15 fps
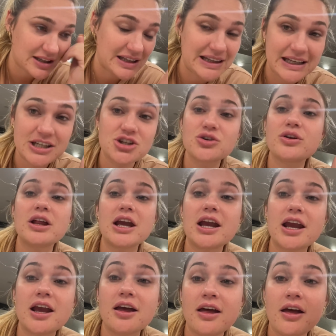
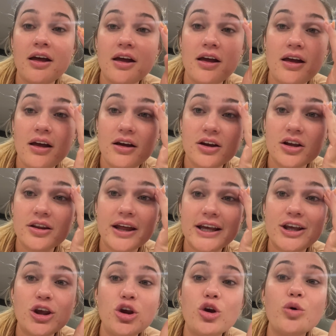Literally,
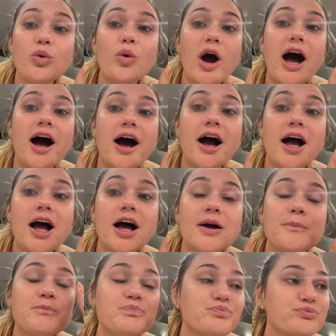like, you are
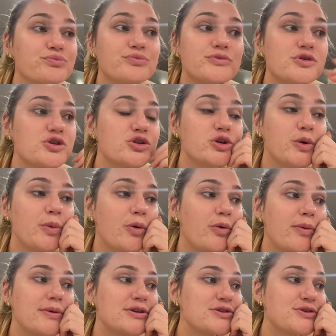
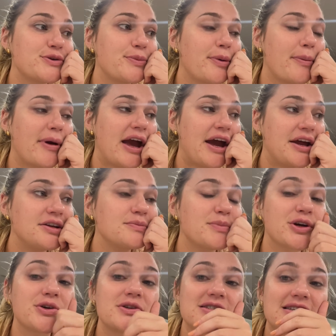superwoman, superman,
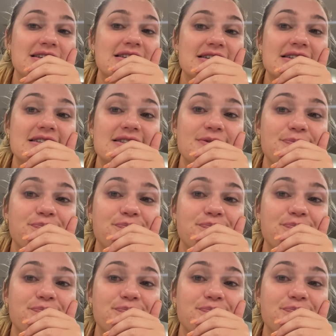because this is...